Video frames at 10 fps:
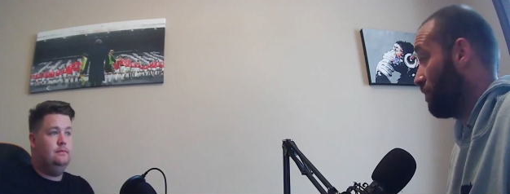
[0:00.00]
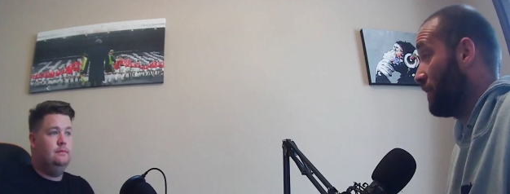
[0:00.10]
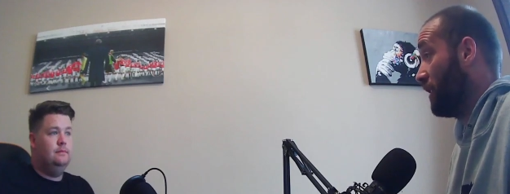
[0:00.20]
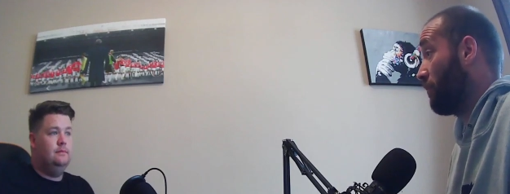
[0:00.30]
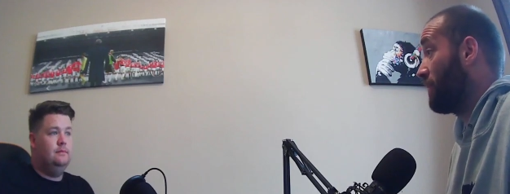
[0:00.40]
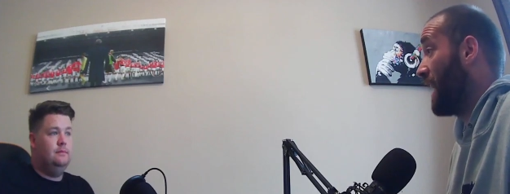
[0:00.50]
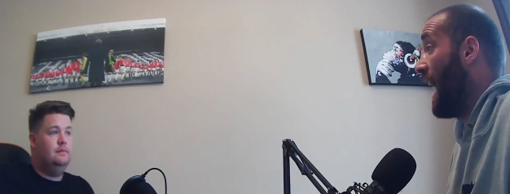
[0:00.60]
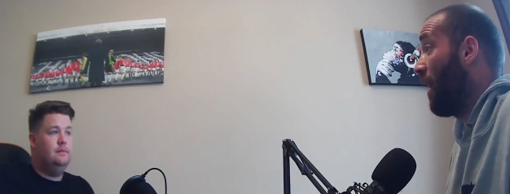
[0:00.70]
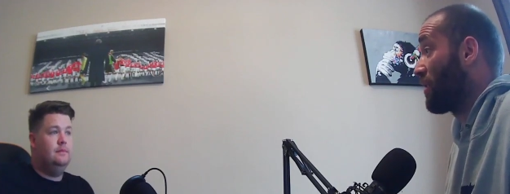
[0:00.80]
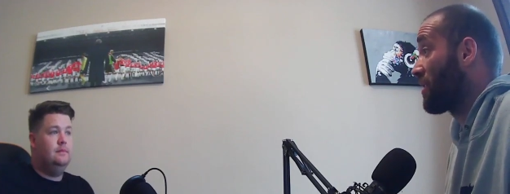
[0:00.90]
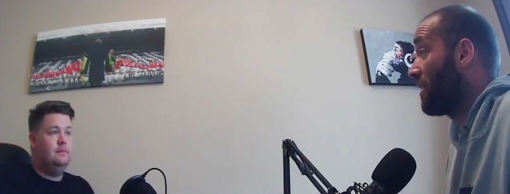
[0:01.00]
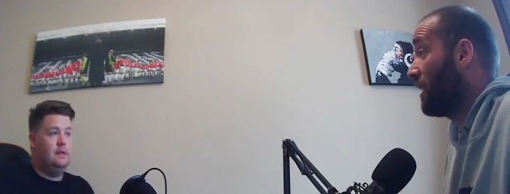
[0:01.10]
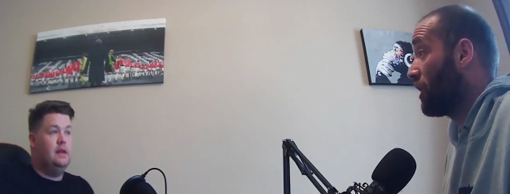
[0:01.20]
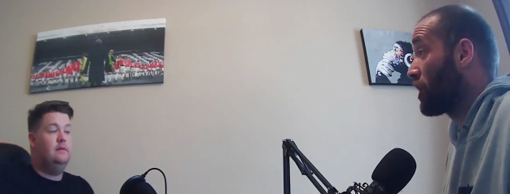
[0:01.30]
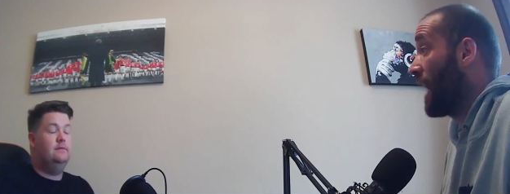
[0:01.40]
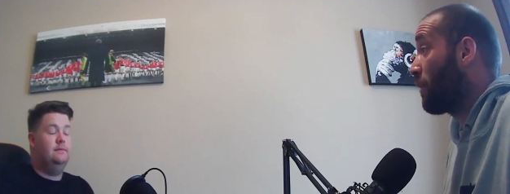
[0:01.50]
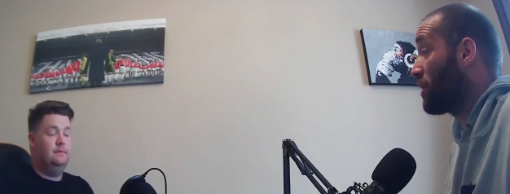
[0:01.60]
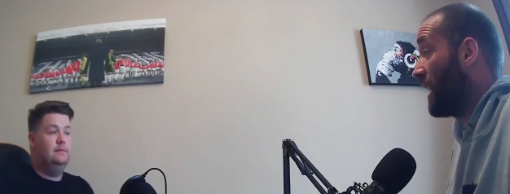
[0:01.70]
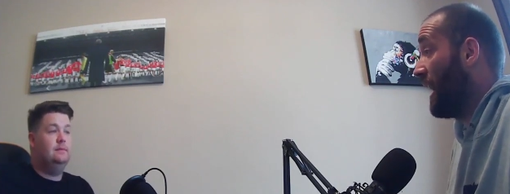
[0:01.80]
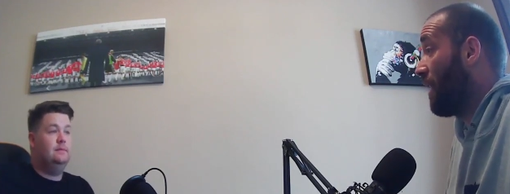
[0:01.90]
Speaker 1: your, your house. Yeah. shackled
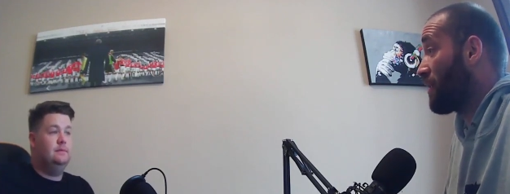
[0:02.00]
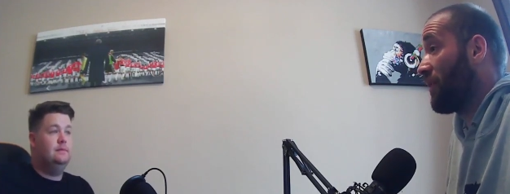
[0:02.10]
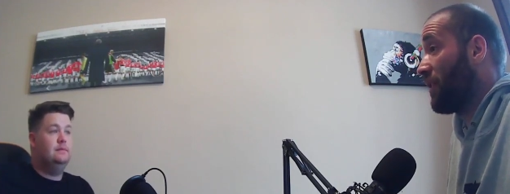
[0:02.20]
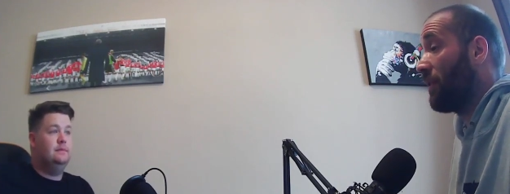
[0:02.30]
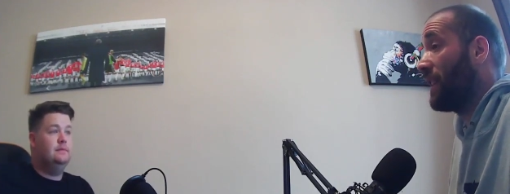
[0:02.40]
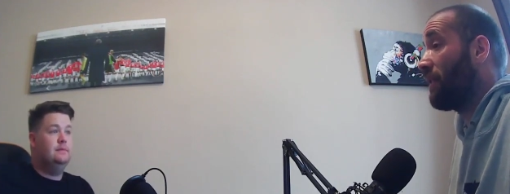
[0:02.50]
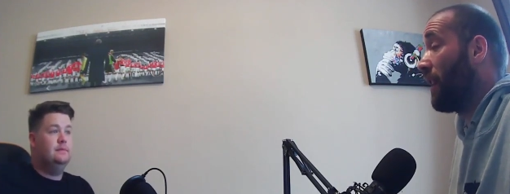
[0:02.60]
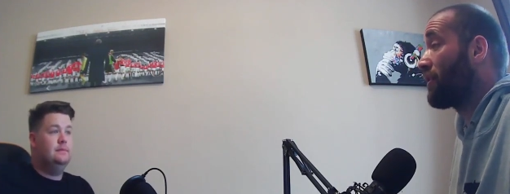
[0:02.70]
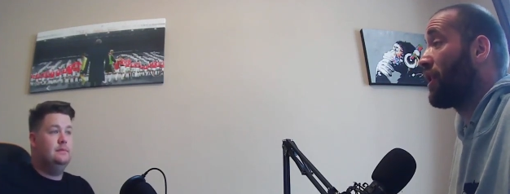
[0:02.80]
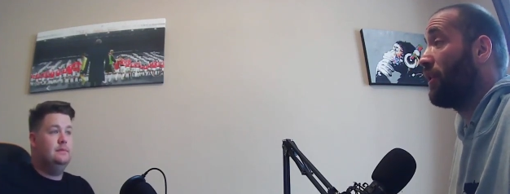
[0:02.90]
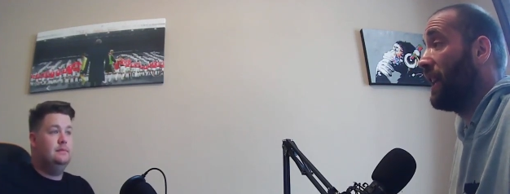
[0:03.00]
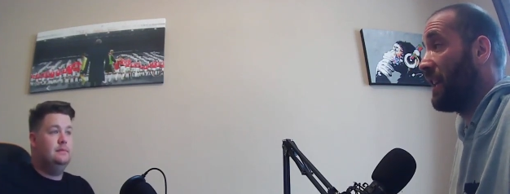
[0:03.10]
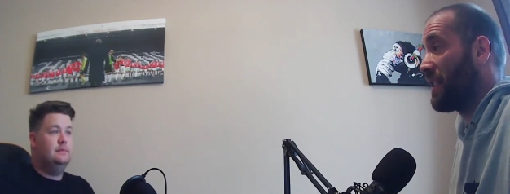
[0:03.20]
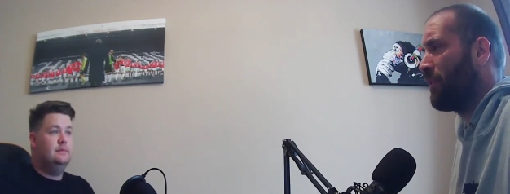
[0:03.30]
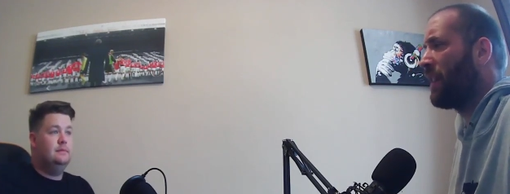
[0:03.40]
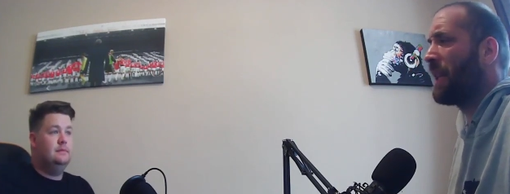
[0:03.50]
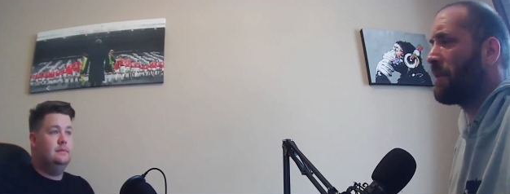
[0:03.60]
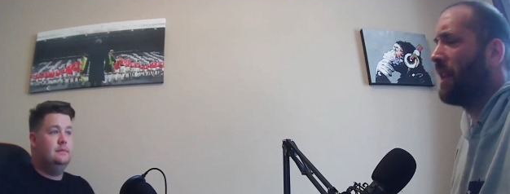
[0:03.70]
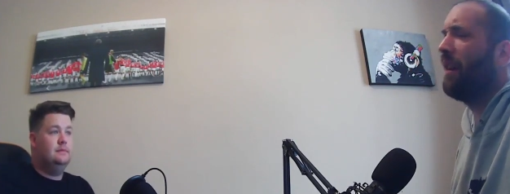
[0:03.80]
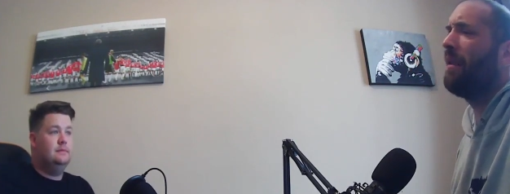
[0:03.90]
to your house for like near enough two years. Everyone keeps
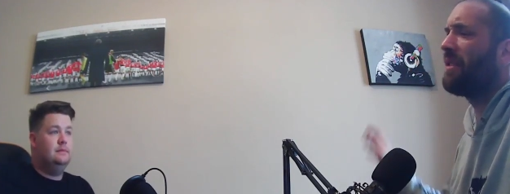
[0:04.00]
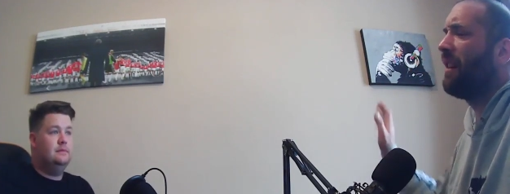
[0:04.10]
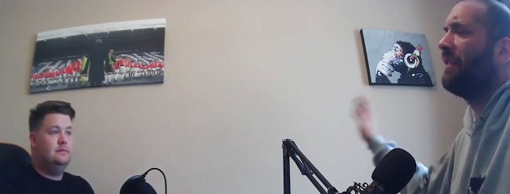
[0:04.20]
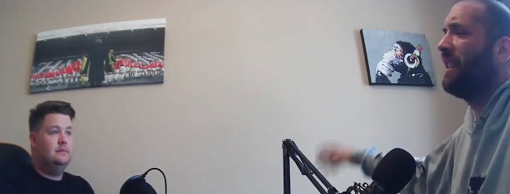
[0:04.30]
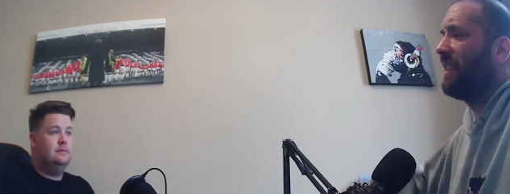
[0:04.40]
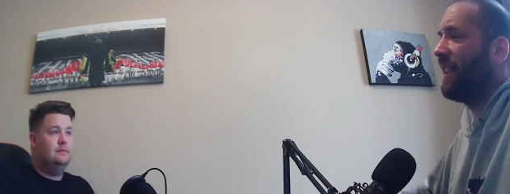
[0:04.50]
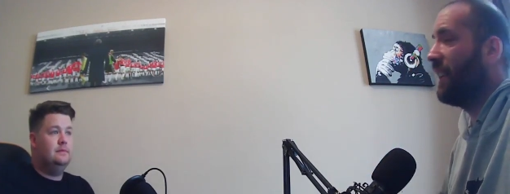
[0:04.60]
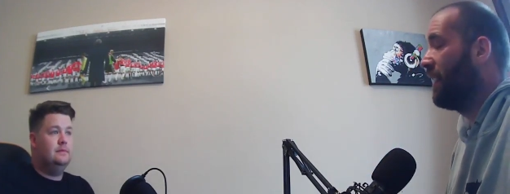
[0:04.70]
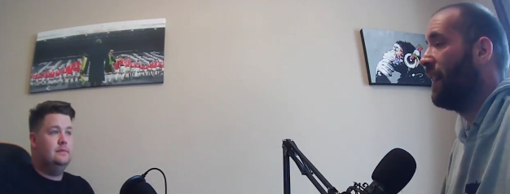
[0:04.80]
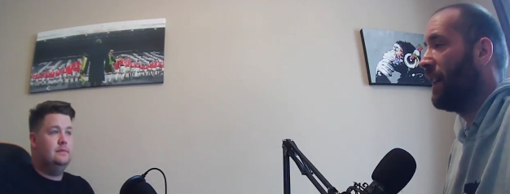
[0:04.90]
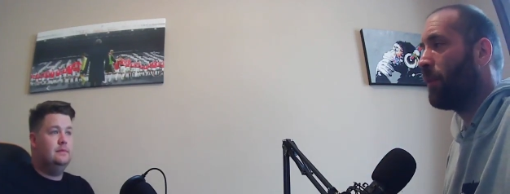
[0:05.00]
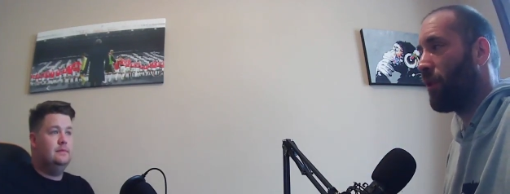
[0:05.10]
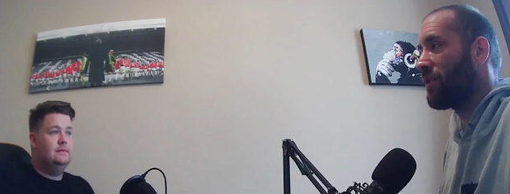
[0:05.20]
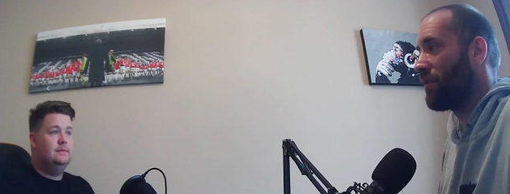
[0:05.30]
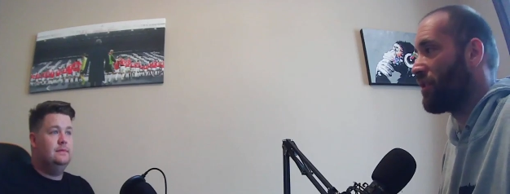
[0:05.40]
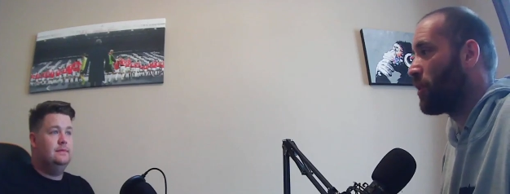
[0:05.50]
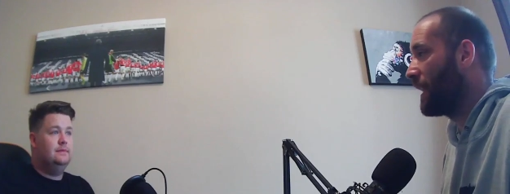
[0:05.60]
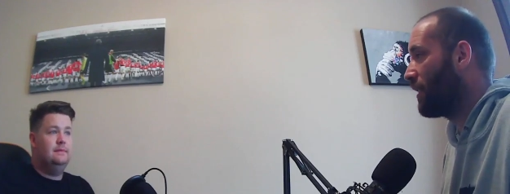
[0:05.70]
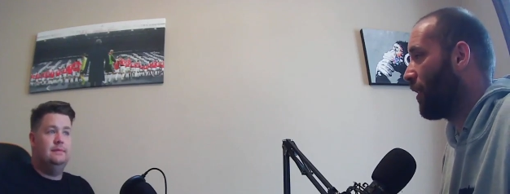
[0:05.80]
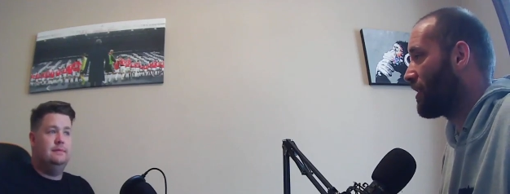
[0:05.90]
saying, "Oh, it's only a year." It wasn't. It's
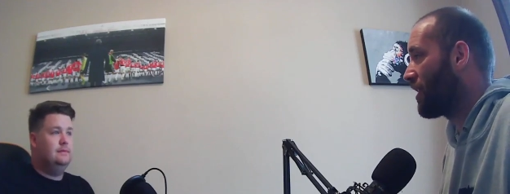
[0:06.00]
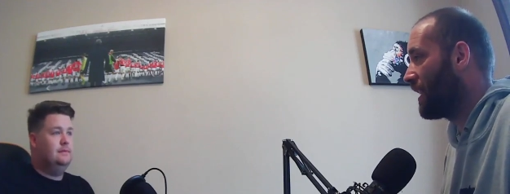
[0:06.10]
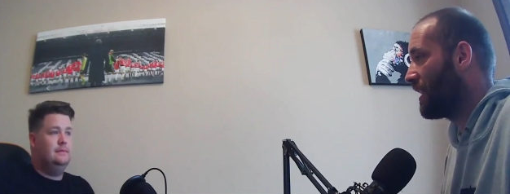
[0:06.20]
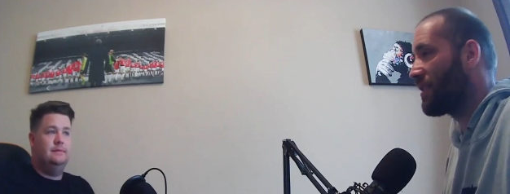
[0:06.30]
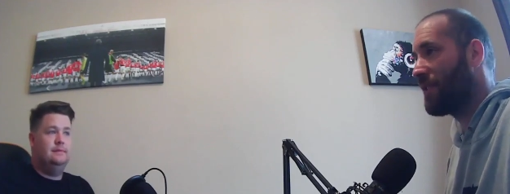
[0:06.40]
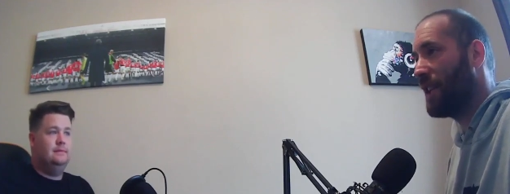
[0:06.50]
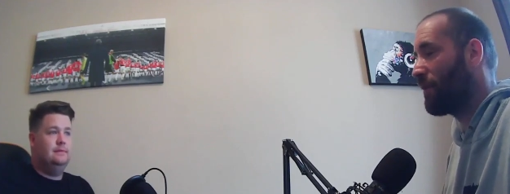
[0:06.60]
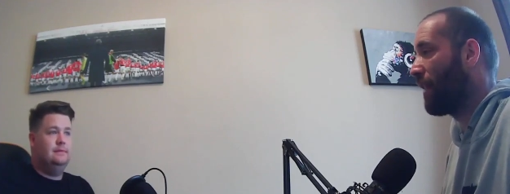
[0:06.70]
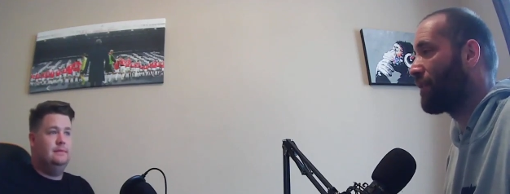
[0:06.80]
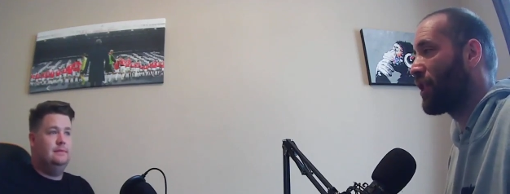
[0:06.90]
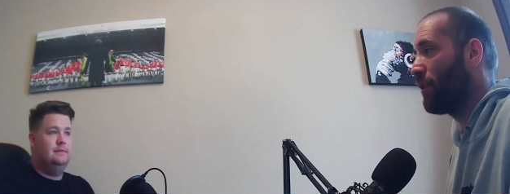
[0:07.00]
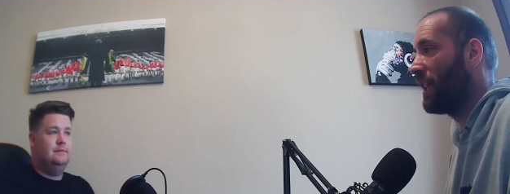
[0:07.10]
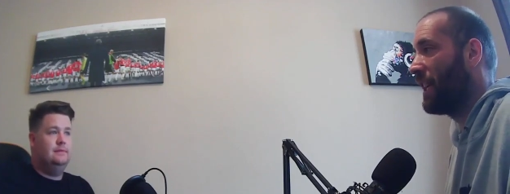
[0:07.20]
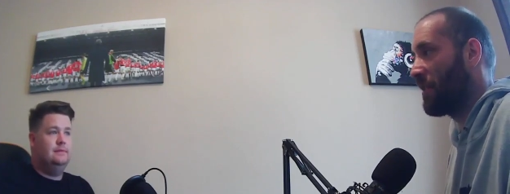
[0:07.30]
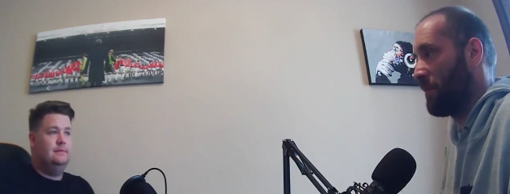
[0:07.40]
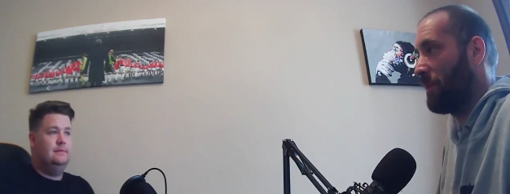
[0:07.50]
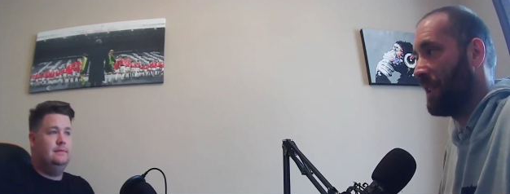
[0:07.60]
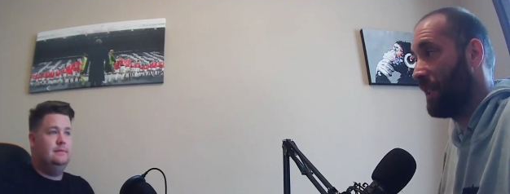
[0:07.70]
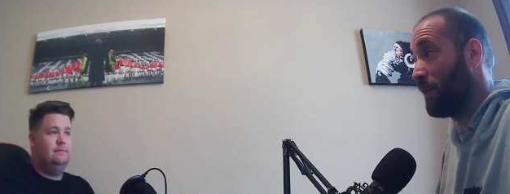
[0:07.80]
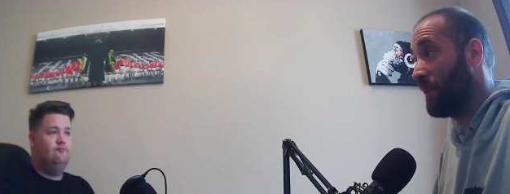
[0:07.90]
2019. It's near enough two years we've been
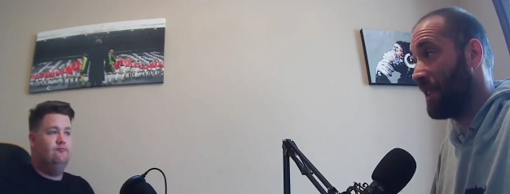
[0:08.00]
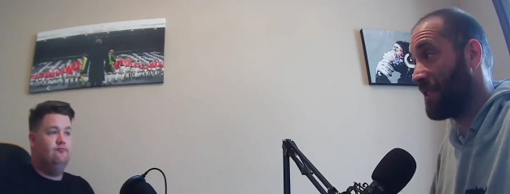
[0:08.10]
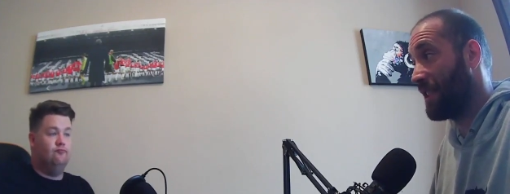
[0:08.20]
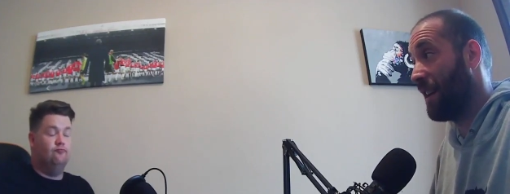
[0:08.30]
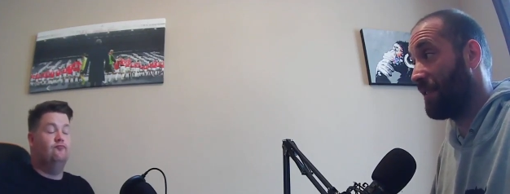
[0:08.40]
living with this now.